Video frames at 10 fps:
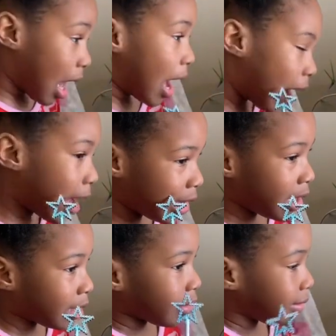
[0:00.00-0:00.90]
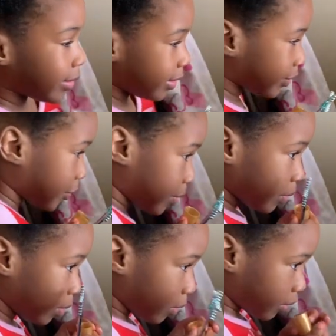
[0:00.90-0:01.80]
I'm also going to be
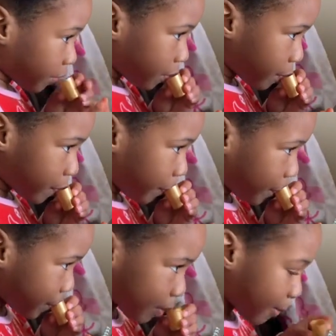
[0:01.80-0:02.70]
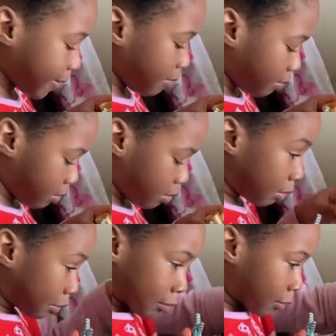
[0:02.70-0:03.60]
doing this, detangling her
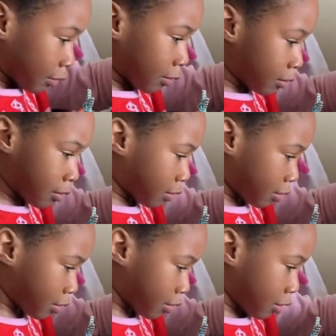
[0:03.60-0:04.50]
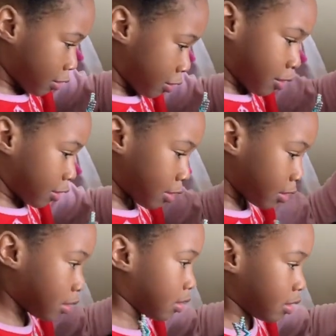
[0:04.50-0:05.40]
hair in separate sections as
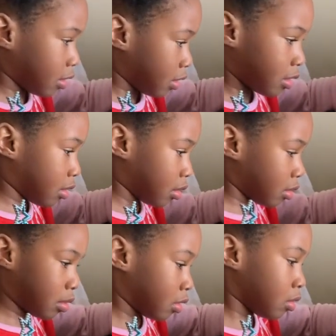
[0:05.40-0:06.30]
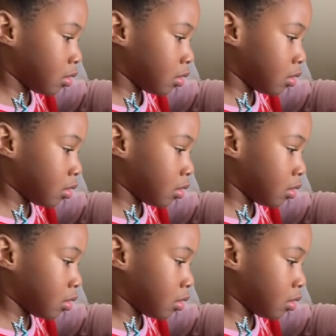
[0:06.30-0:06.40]
I do the twist outs